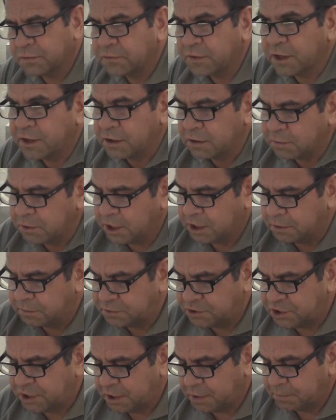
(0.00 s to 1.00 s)
Thank you,
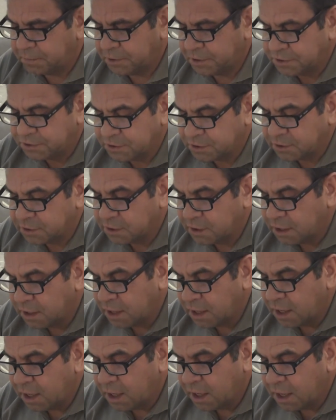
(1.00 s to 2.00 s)
Madam Chairperson.
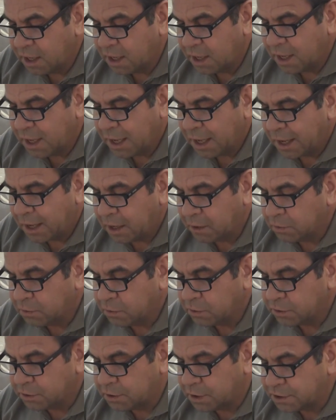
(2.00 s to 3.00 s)

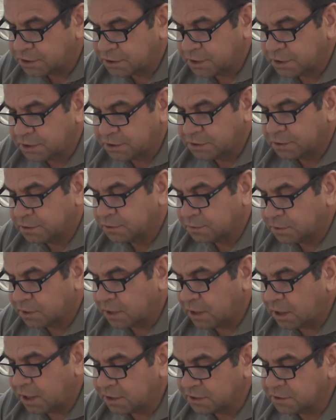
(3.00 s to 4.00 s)
Our organisations
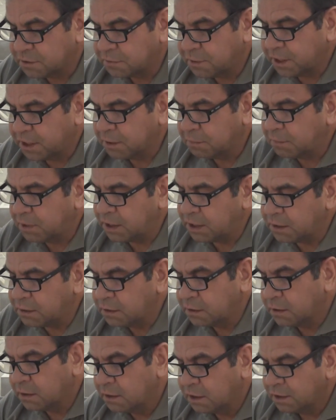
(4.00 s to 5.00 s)
would like to
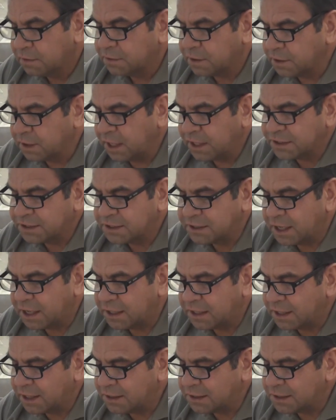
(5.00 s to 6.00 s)
recommend the next
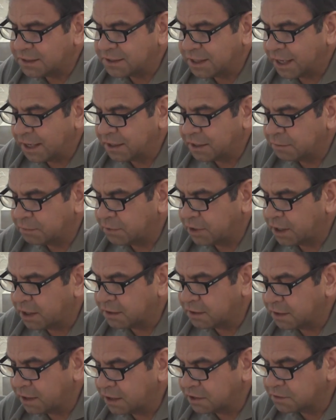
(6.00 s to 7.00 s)
study undertaken
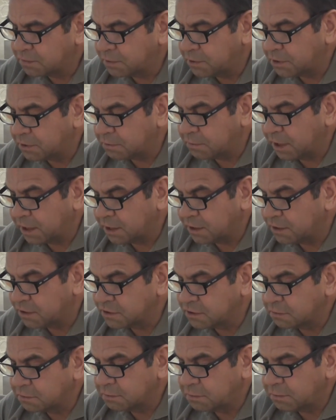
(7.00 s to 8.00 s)
by the expert
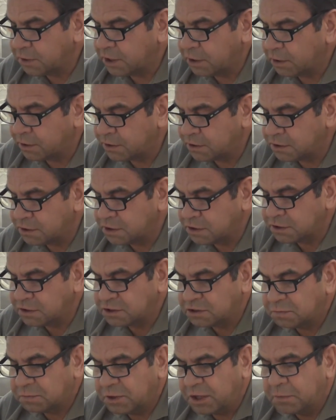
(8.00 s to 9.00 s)
mechanism be on
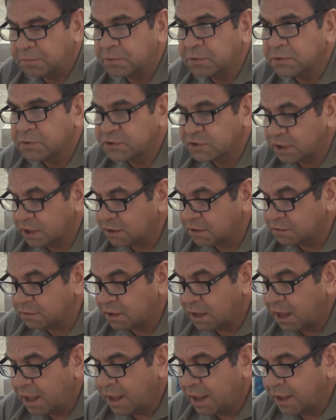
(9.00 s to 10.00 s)
Indigenous peoples and
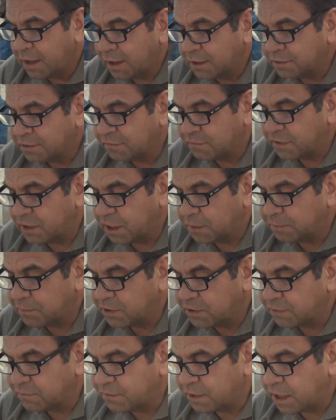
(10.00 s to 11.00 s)

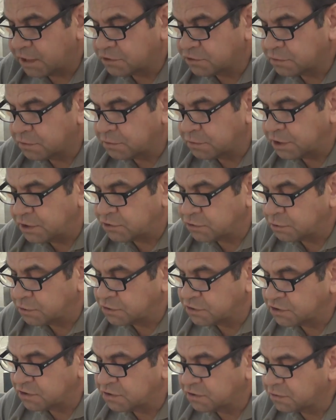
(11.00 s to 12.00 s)
development of natural
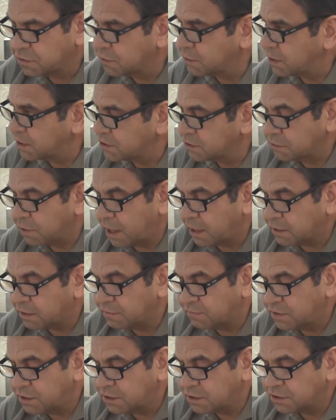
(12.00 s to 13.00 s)
resources through
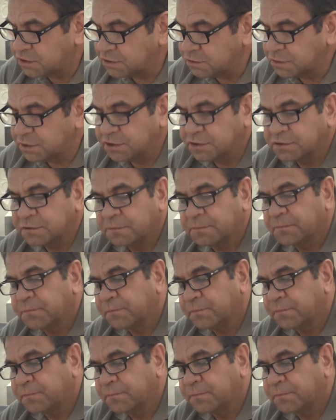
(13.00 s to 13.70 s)
extractive industries.